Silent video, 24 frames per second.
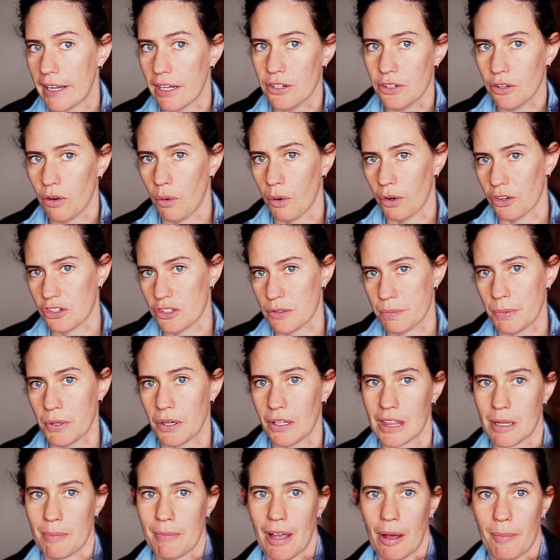did your horse spook
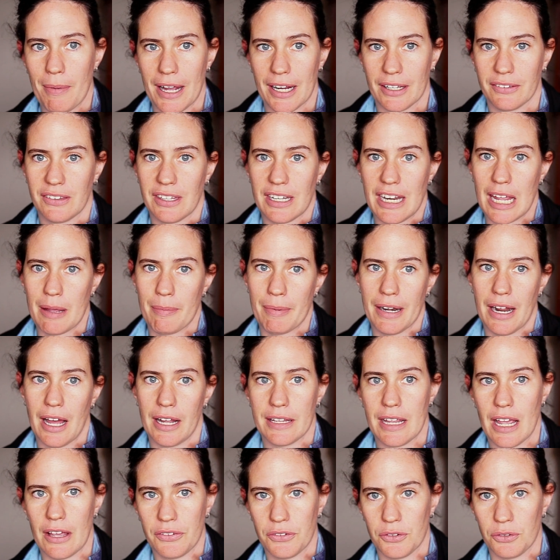at the mailbox today but not
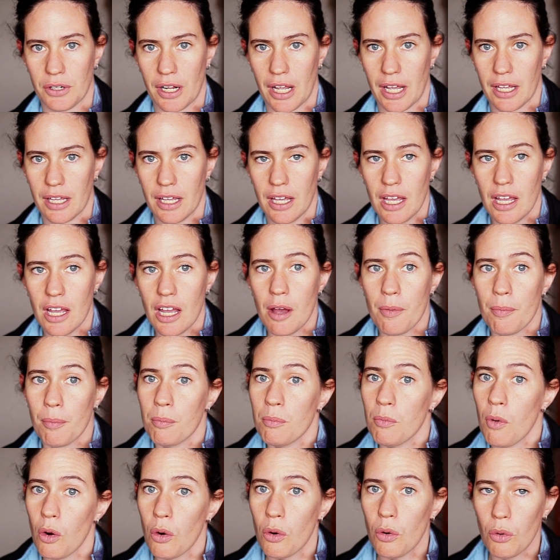yesterday?
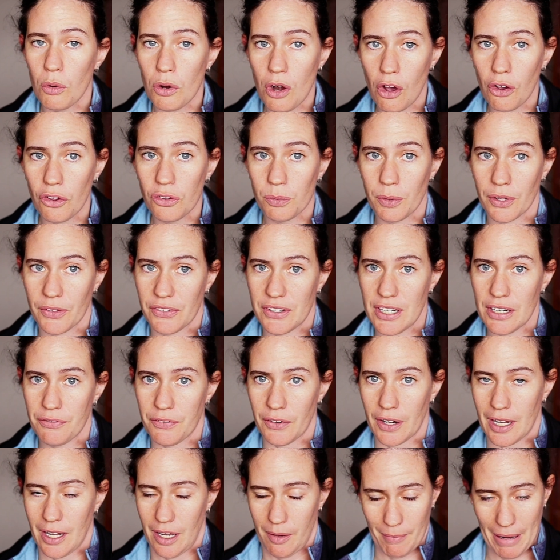Who knows what's
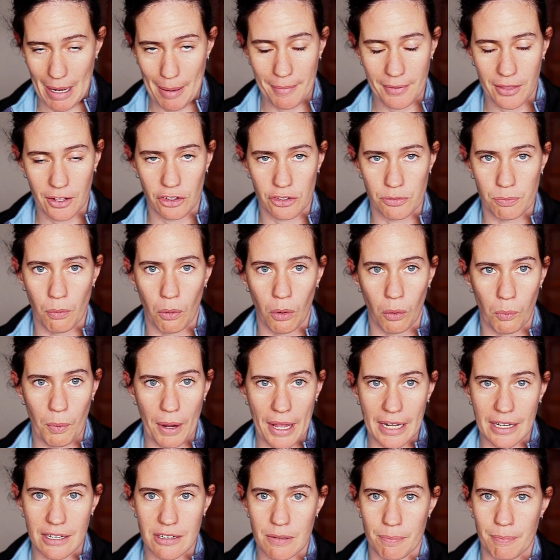different? Maybe there's more
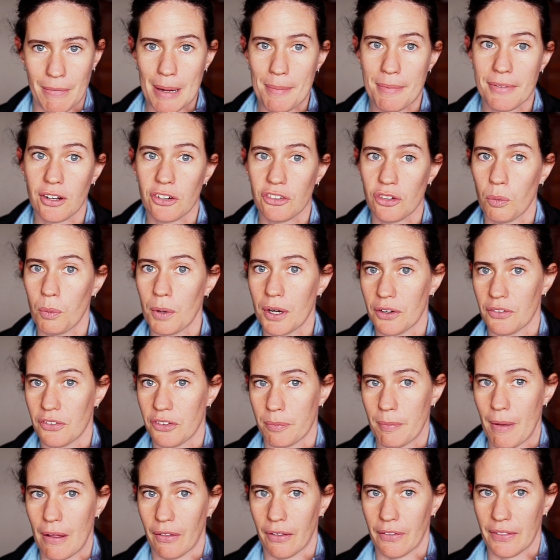wind. Maybe there's a weird
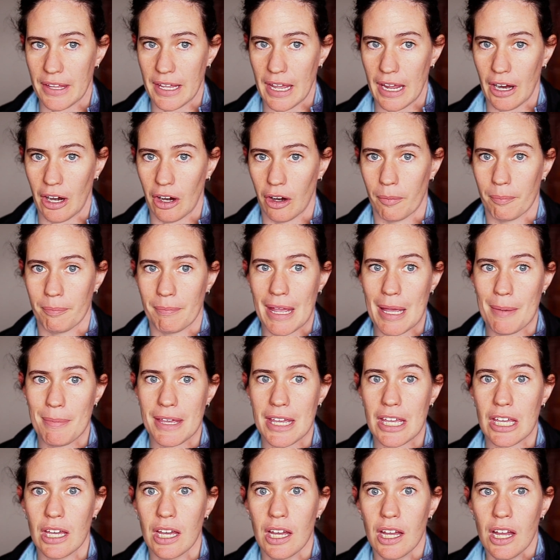smell in the air.
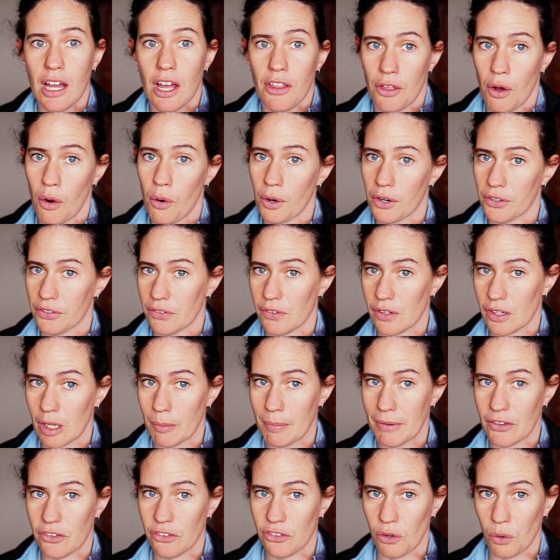Maybe the horse is a little
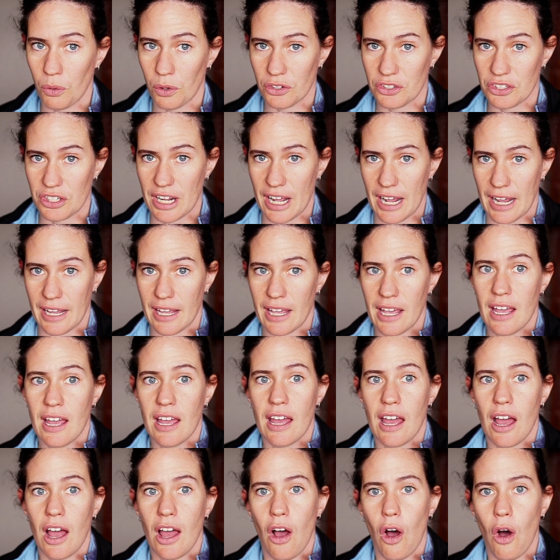bit sore today.
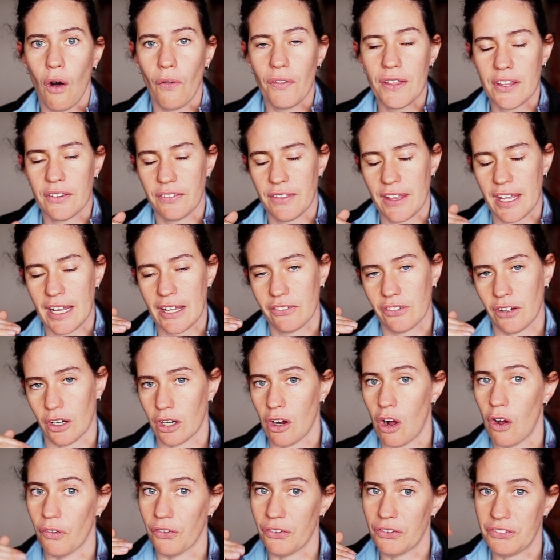All these things are
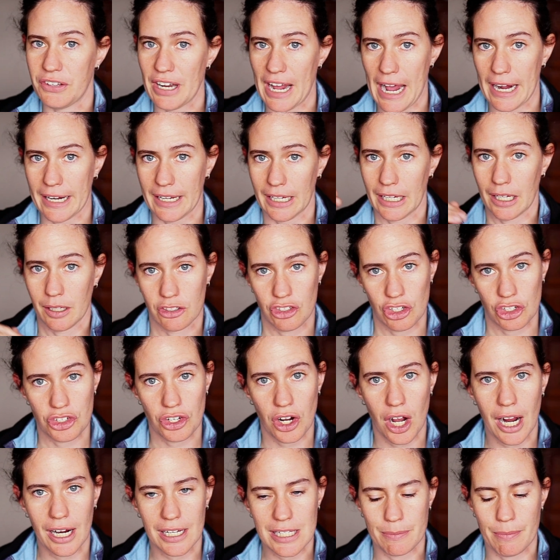called stacking, and she
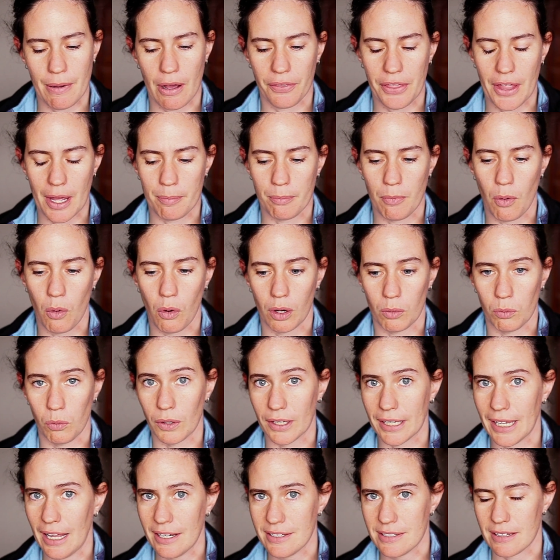talks about that more, and we'll
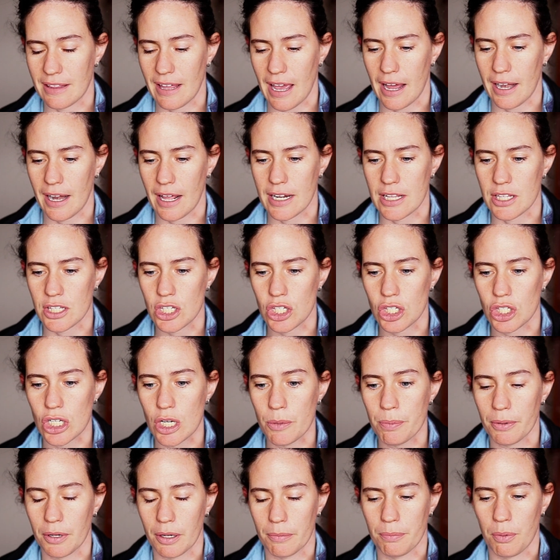get to that. And it's
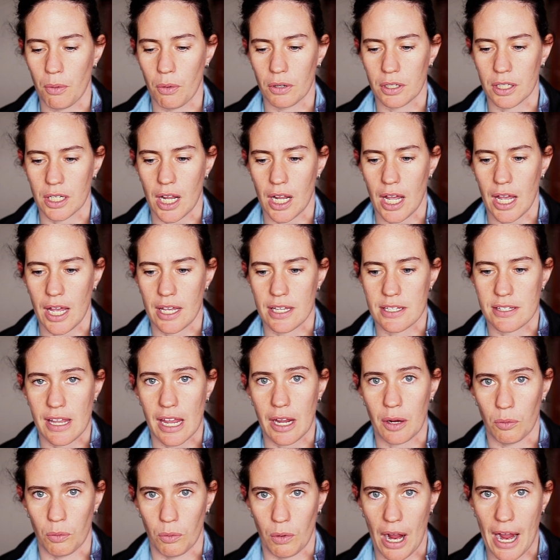super important as a
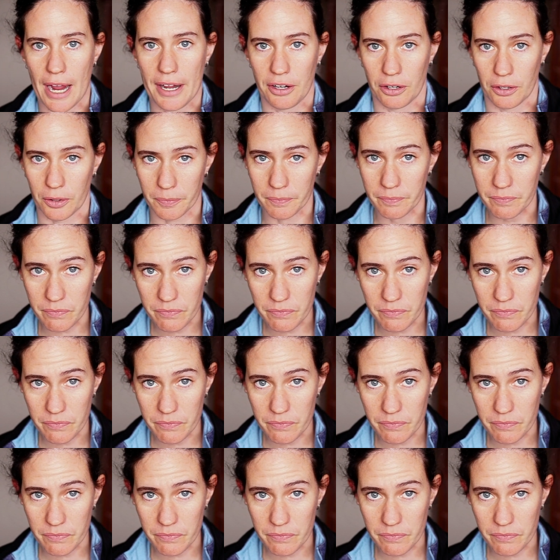rider,